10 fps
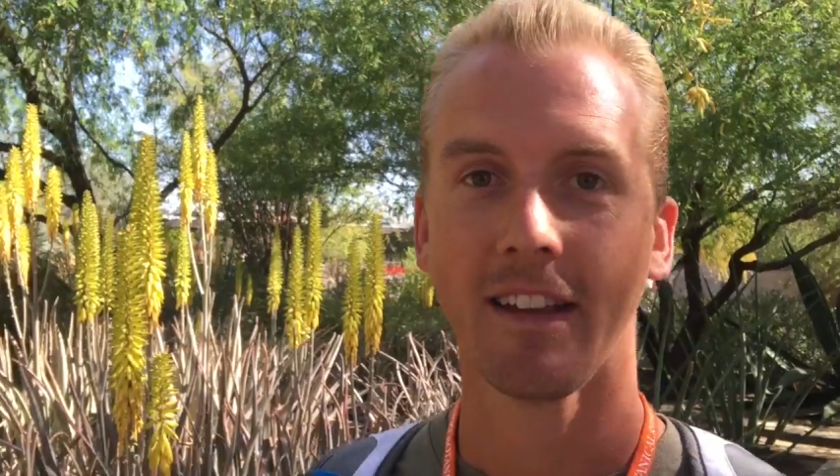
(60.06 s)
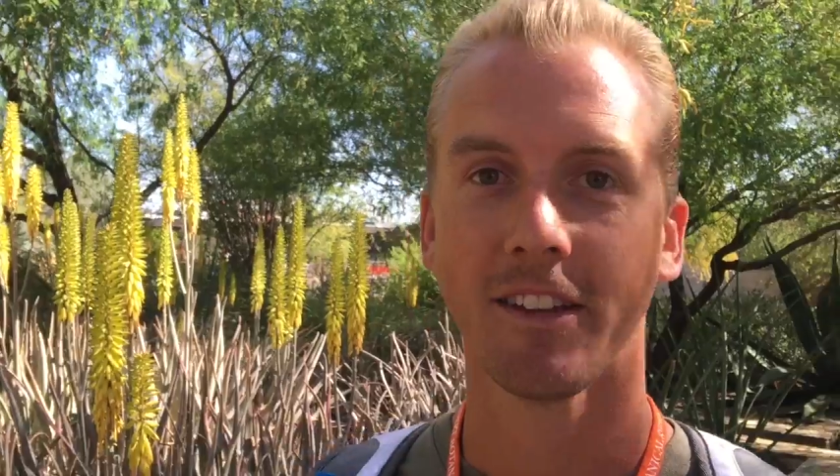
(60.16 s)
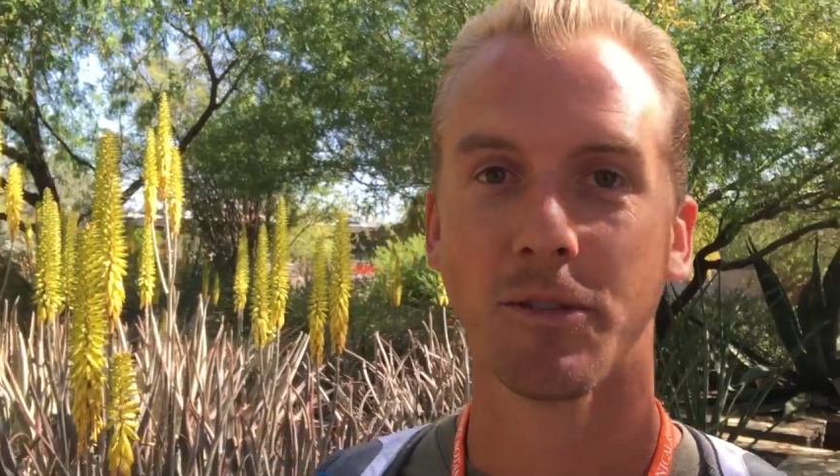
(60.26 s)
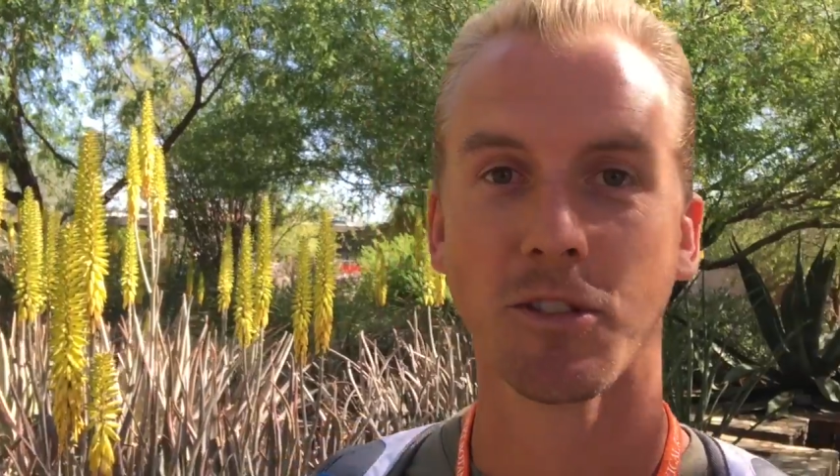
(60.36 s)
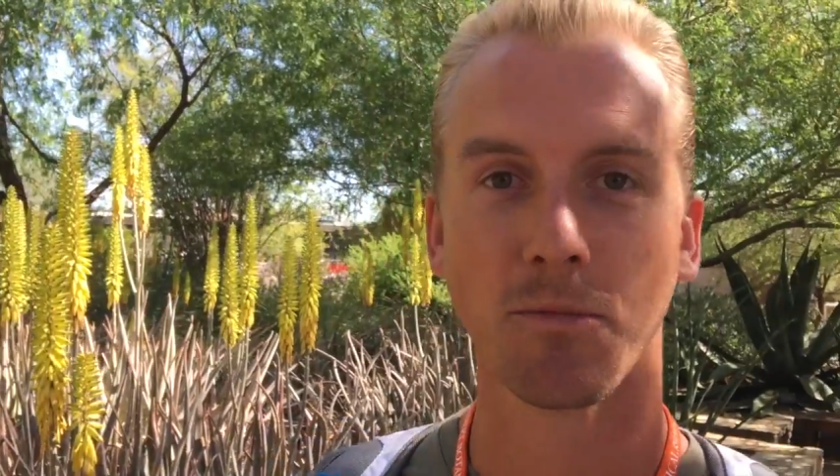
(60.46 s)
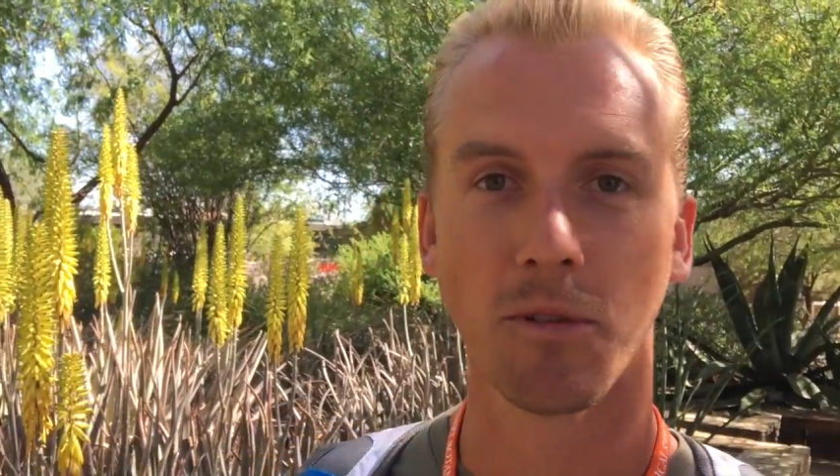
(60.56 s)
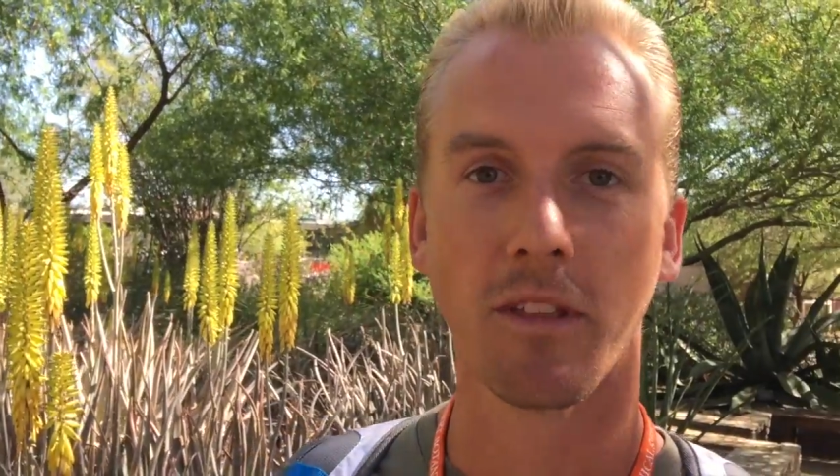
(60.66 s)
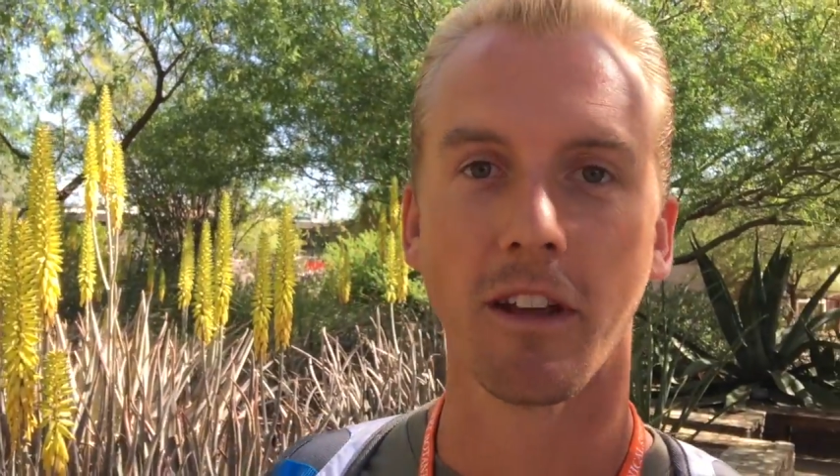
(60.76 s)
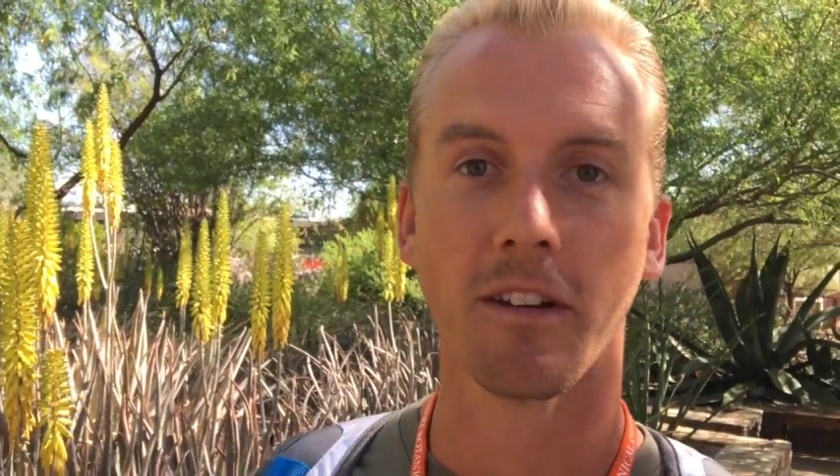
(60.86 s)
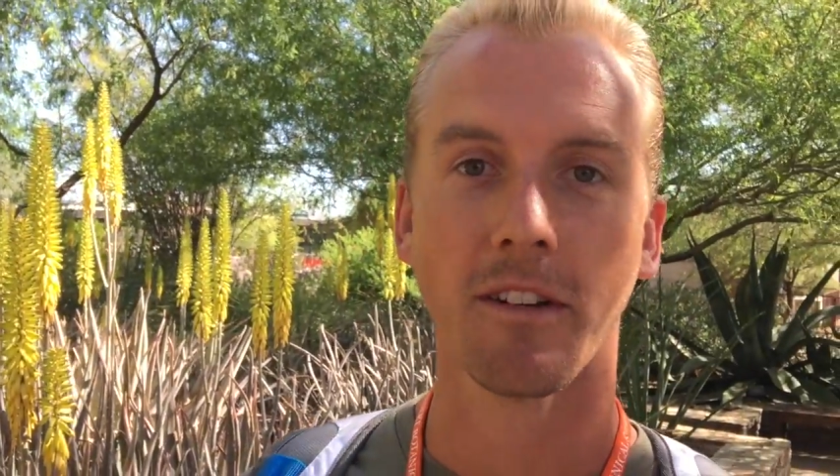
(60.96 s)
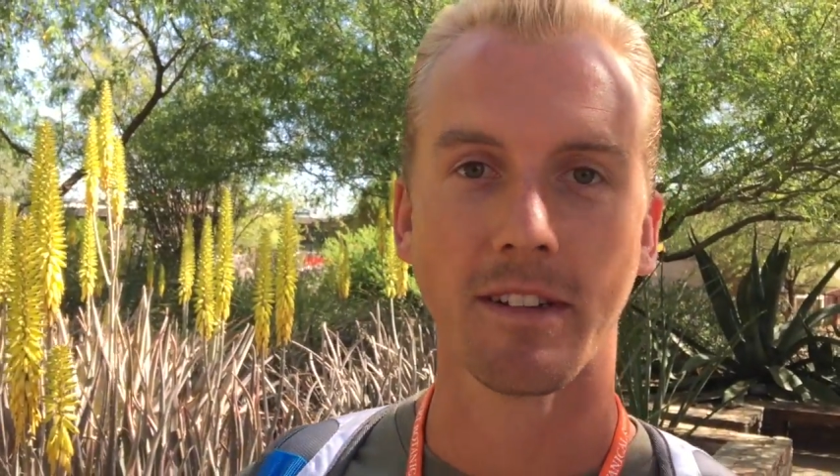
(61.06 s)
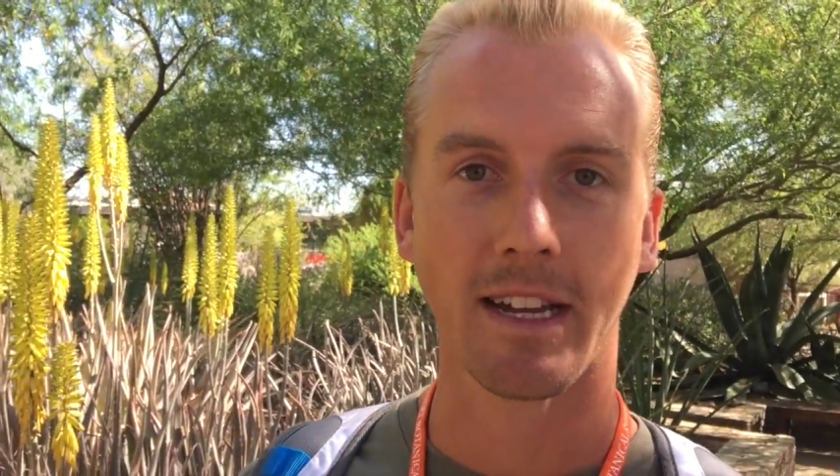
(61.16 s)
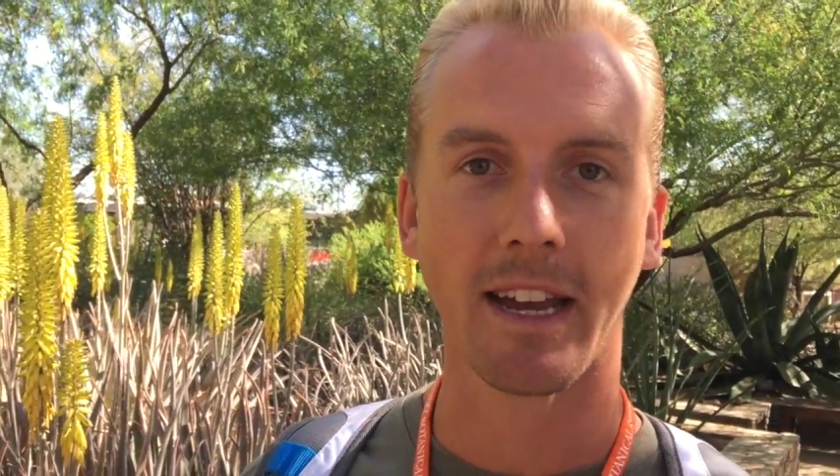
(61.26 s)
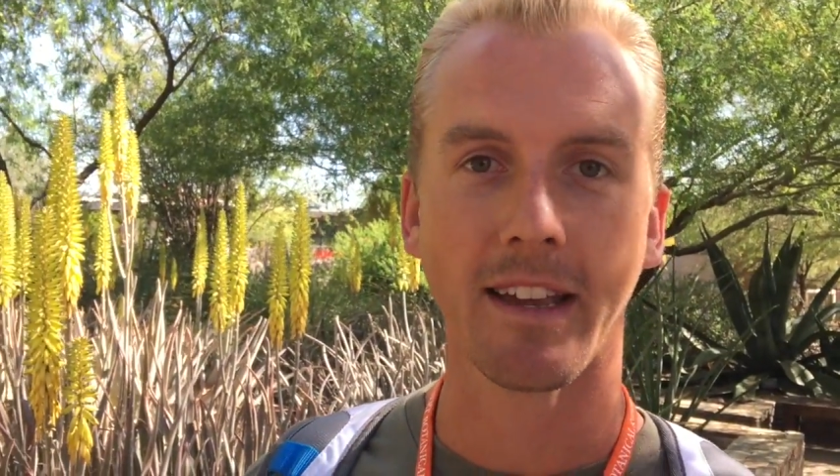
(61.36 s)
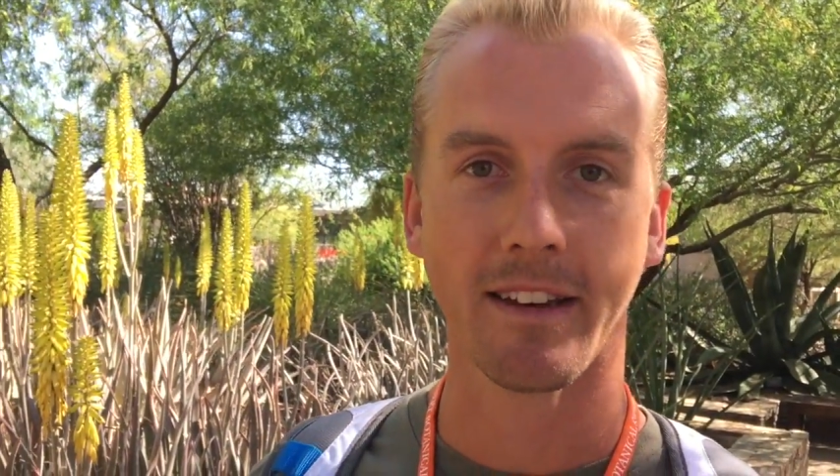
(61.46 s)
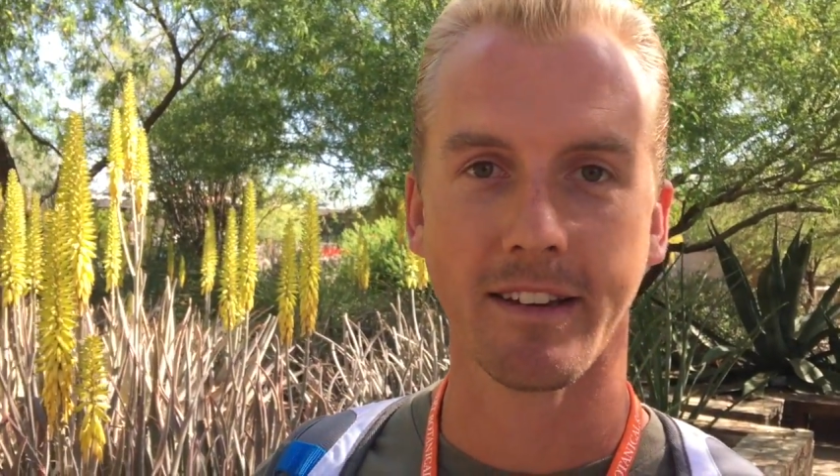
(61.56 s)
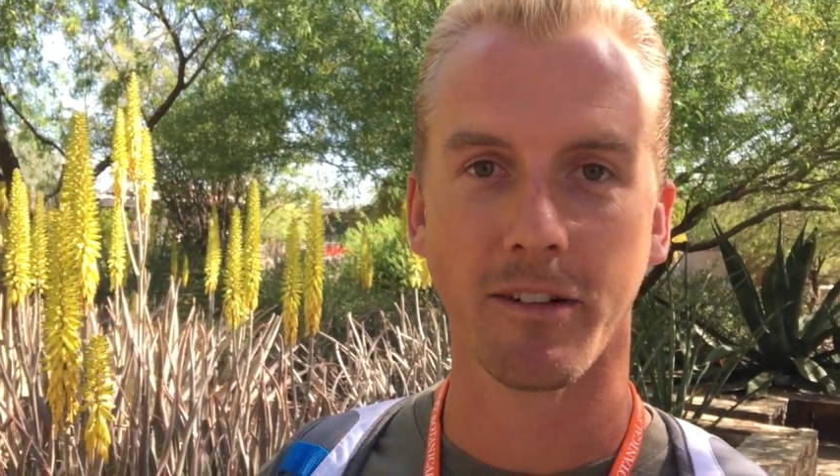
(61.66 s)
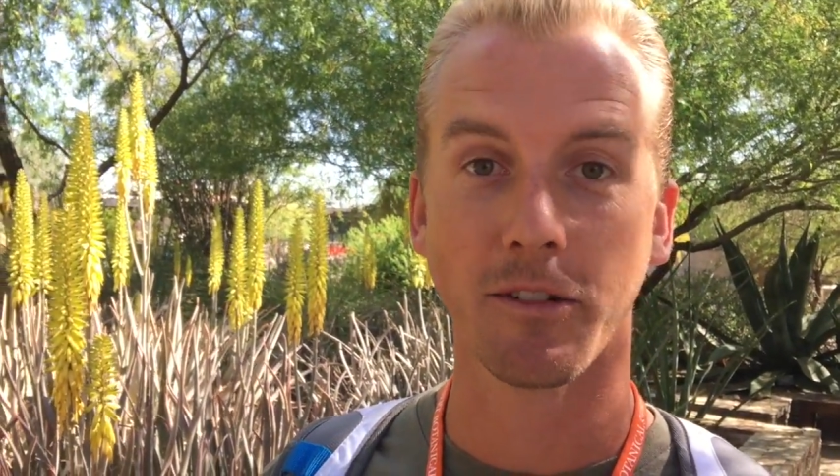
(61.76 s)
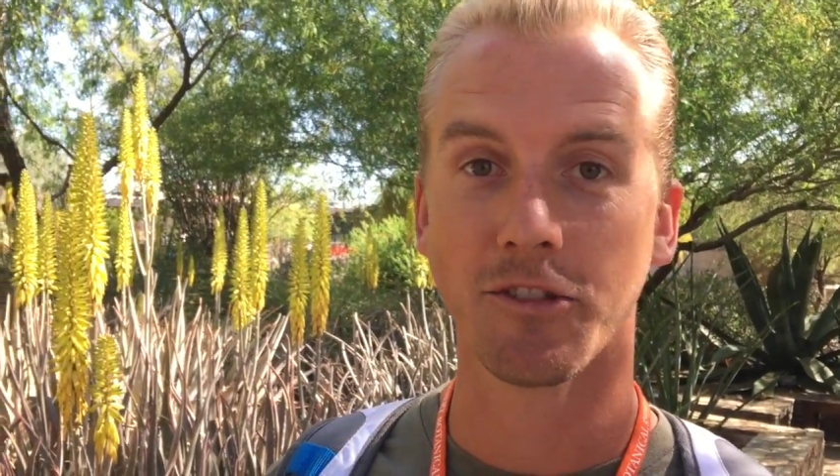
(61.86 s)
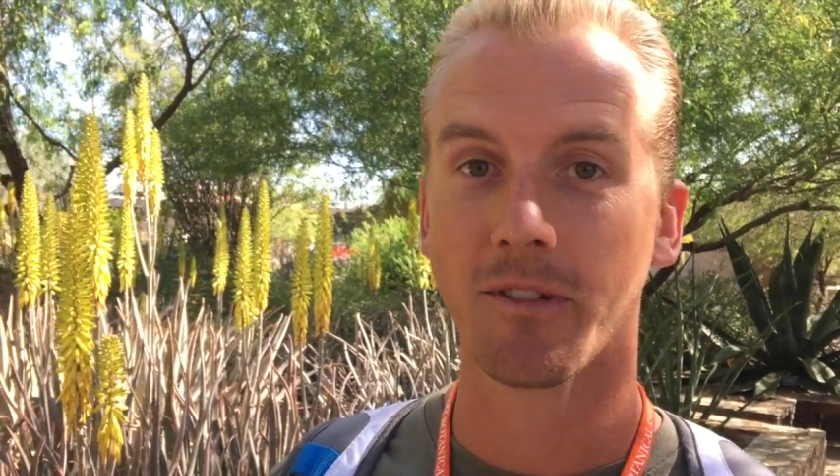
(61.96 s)
into a smoothie or in your diet
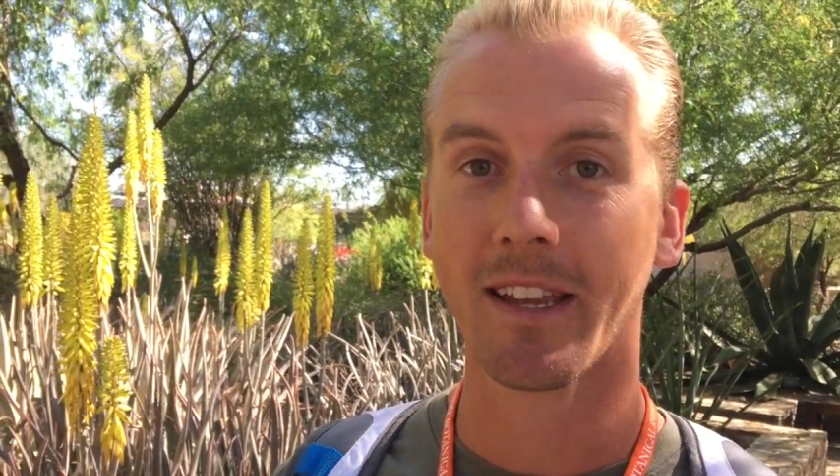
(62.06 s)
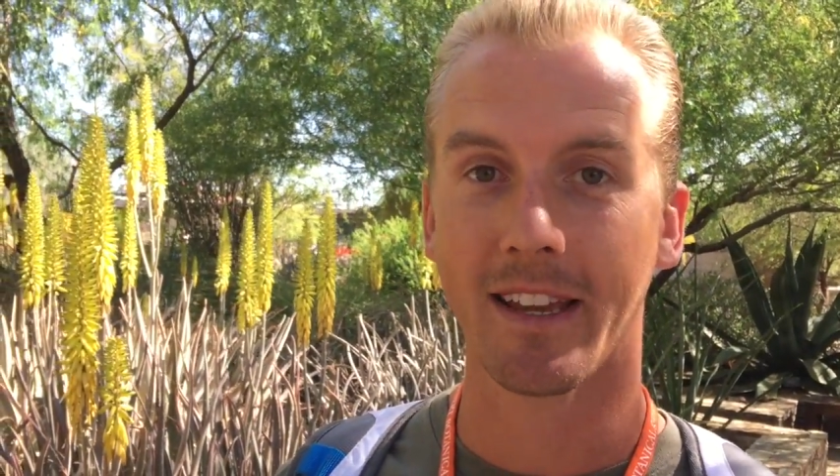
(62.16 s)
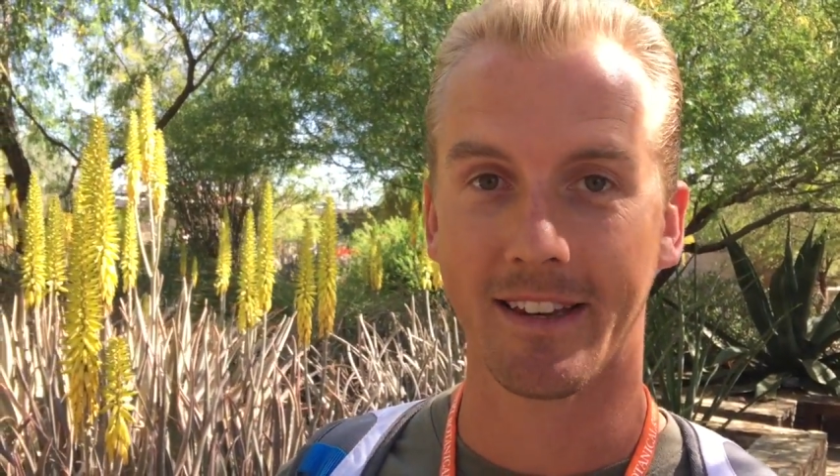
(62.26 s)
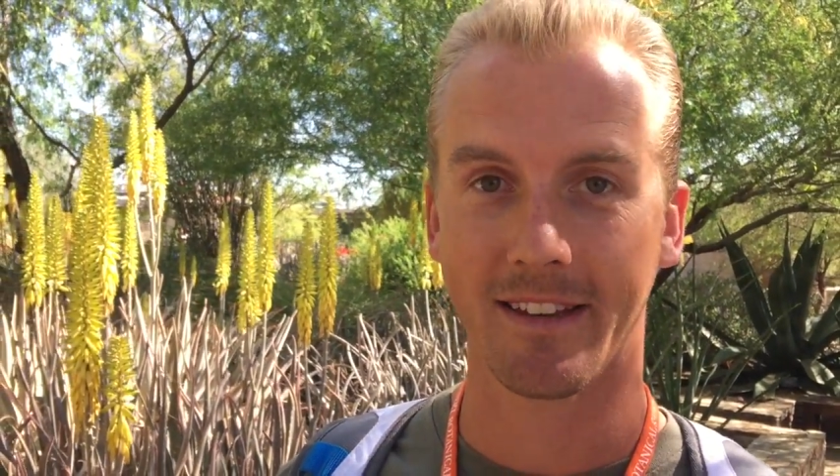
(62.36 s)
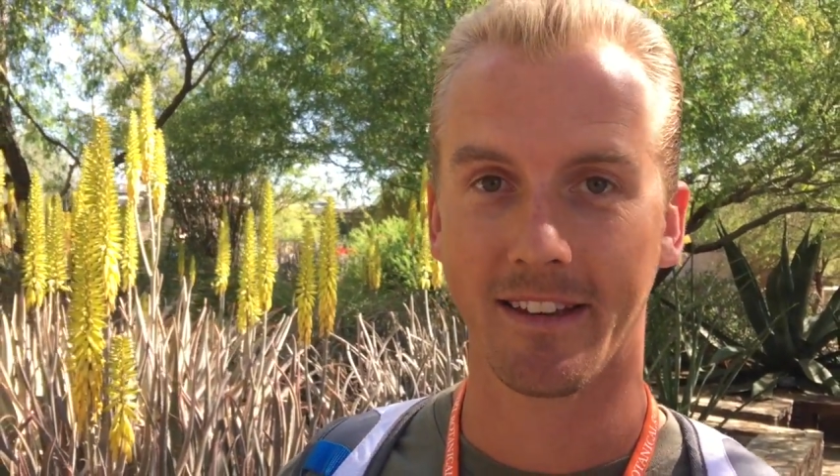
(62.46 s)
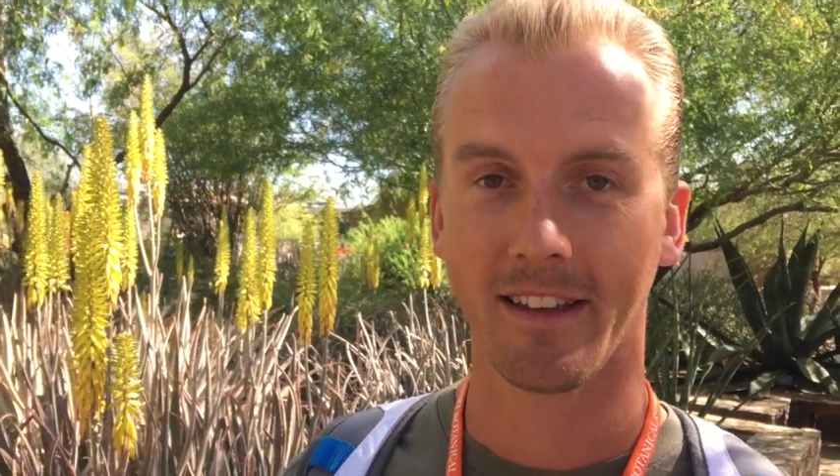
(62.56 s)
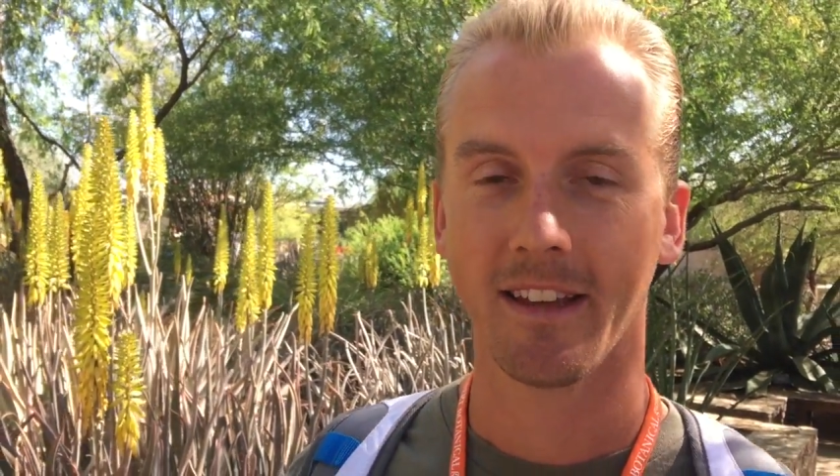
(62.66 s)
or drink it.